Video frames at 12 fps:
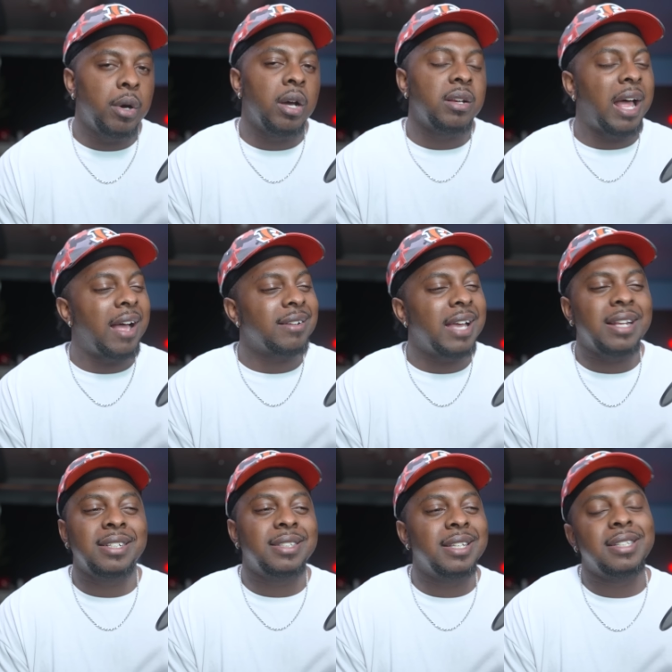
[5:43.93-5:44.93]
But I
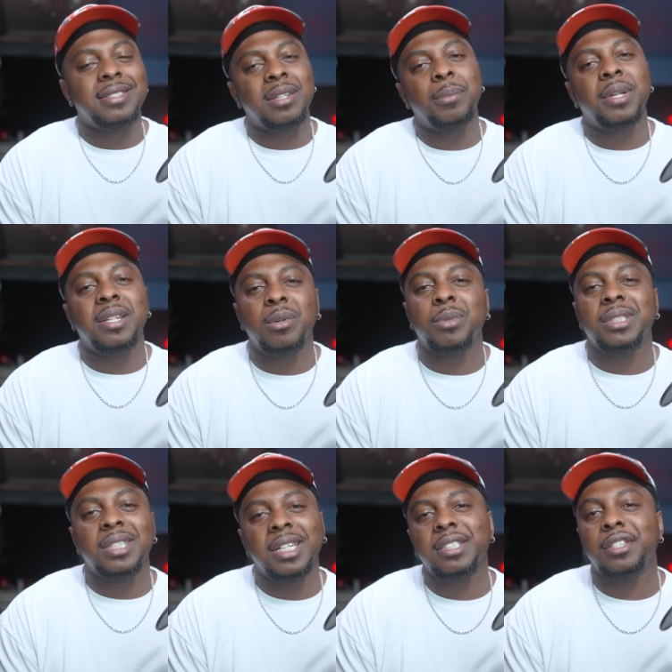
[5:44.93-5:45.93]
gotta think some of them would
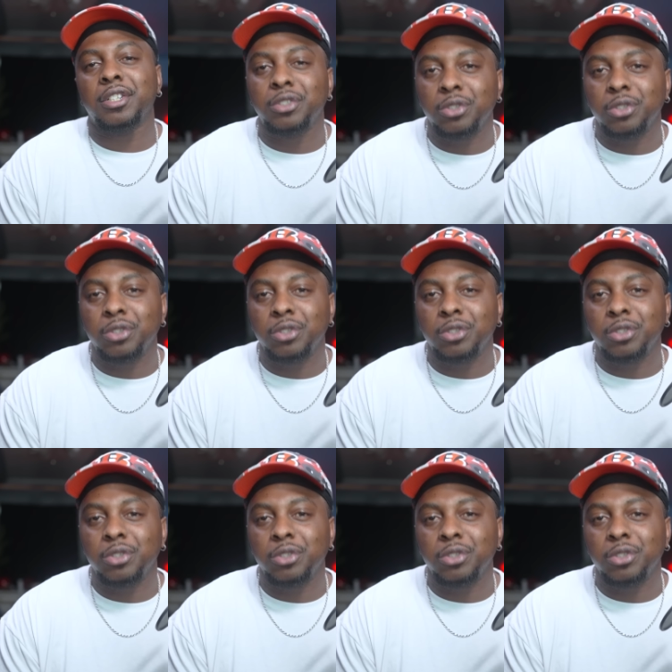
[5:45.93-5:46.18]
change their